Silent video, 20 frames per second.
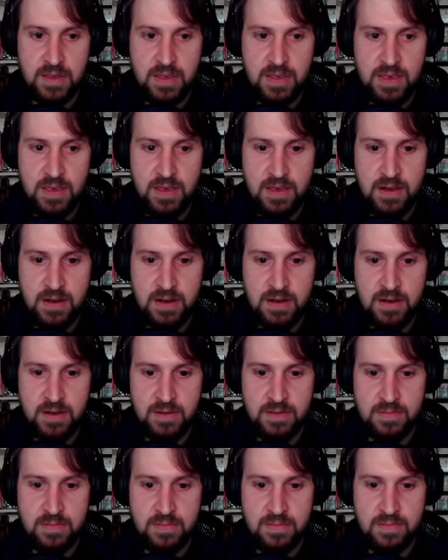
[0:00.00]
Here.
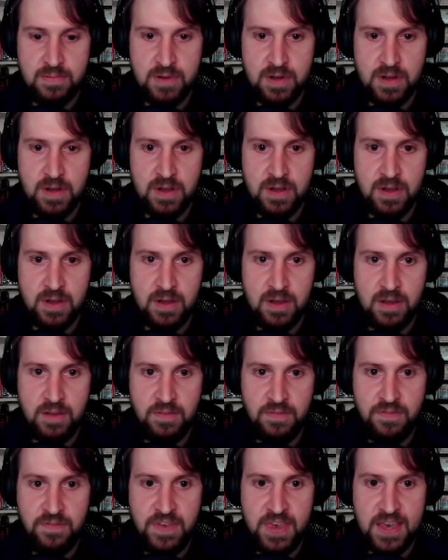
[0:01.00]

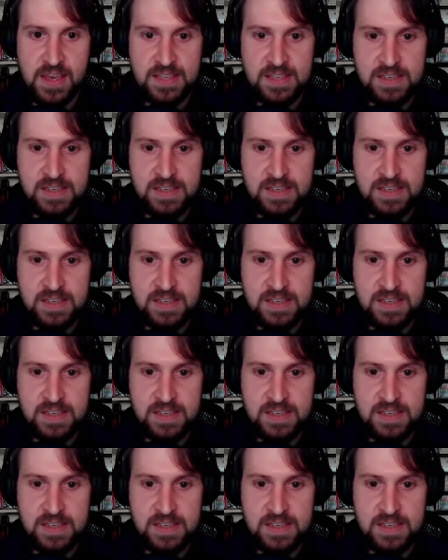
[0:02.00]
VS